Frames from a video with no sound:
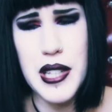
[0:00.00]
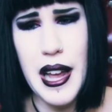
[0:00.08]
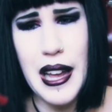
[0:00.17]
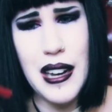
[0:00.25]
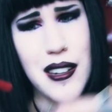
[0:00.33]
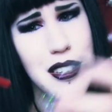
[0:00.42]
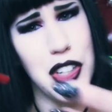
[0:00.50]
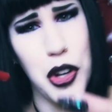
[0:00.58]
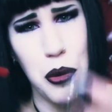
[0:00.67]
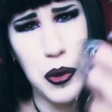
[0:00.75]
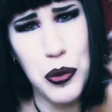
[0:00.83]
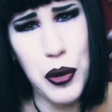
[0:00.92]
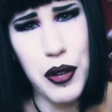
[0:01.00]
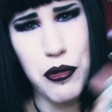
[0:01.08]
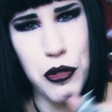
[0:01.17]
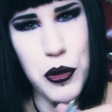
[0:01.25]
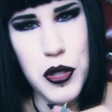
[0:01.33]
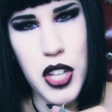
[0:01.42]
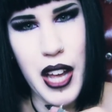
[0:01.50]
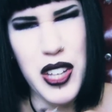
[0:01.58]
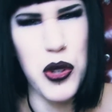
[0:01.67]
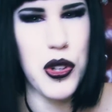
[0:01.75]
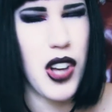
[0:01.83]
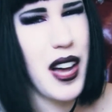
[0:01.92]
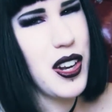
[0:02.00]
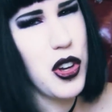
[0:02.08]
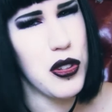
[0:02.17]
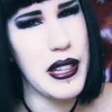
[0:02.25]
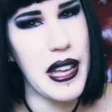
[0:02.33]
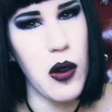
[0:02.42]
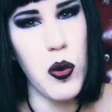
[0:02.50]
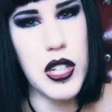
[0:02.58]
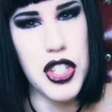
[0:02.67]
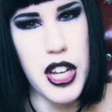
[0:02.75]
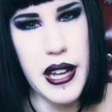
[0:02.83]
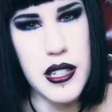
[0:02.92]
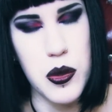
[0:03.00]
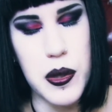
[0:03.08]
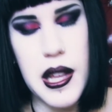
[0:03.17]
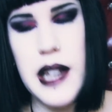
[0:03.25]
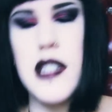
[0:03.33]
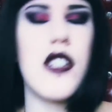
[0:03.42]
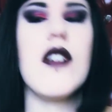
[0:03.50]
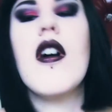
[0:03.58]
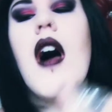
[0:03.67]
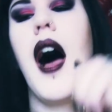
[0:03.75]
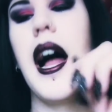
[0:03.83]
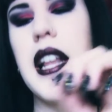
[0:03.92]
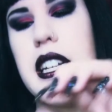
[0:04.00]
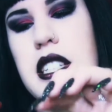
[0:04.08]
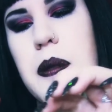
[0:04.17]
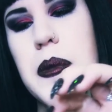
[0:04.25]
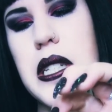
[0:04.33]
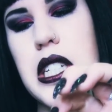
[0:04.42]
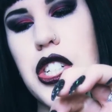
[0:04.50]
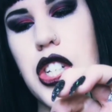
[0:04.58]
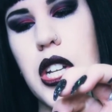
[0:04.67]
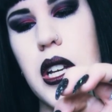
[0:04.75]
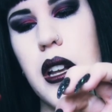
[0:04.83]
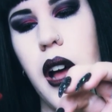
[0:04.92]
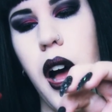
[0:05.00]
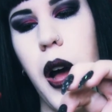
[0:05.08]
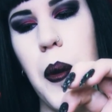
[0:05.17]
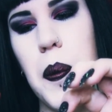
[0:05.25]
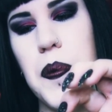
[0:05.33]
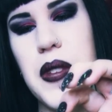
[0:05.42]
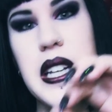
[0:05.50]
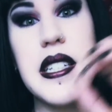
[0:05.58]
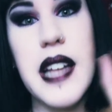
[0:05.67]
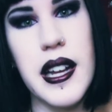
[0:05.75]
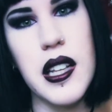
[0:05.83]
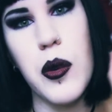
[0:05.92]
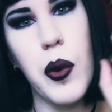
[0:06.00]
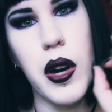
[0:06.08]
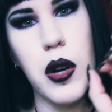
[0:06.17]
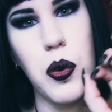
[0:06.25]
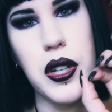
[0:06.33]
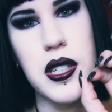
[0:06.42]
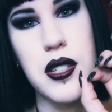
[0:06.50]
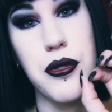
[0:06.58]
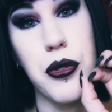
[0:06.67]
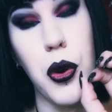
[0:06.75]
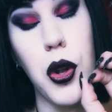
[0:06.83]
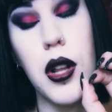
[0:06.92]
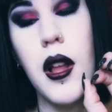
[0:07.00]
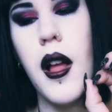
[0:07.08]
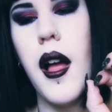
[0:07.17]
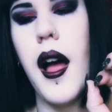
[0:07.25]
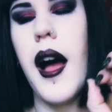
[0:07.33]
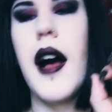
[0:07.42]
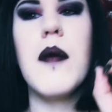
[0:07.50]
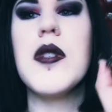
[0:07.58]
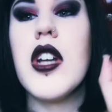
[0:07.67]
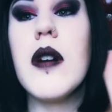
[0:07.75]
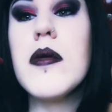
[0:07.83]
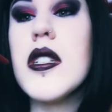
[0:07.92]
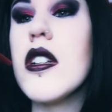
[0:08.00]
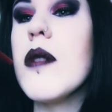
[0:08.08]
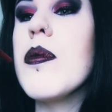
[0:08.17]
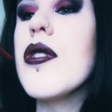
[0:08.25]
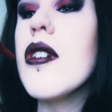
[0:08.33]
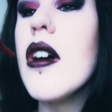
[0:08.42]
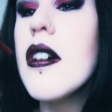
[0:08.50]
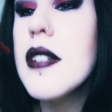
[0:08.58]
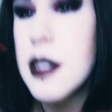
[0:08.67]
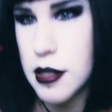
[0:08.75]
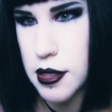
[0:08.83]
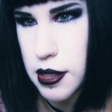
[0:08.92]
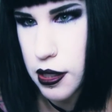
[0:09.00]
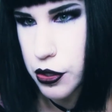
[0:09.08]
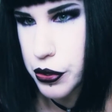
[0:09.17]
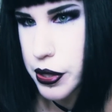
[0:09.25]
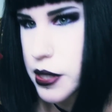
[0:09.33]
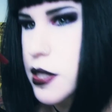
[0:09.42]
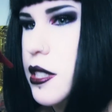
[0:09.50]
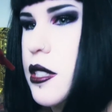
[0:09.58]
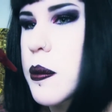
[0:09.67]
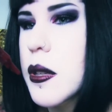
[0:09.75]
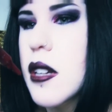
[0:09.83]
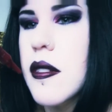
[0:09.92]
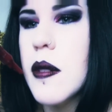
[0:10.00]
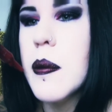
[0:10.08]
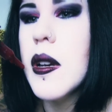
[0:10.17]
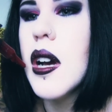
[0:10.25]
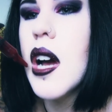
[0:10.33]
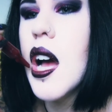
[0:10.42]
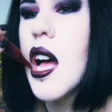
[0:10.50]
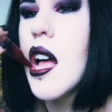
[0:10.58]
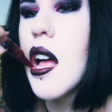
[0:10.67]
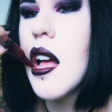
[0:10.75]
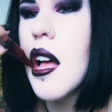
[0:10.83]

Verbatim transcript: And you know, with red food dye, you kind of only get one chance with that, so I like to position it um, exactly where I want it to fall. Um, so I'm just gonna put it on. Just use this as a bit of a mirror.